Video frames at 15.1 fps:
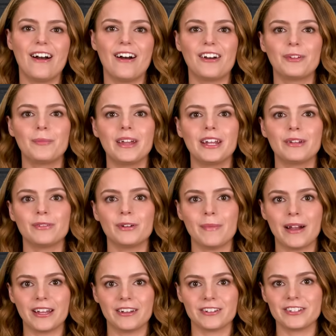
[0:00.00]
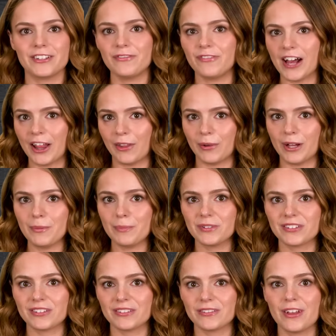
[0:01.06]
automated reminders and follow
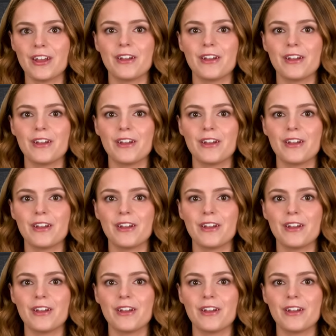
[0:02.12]
ups,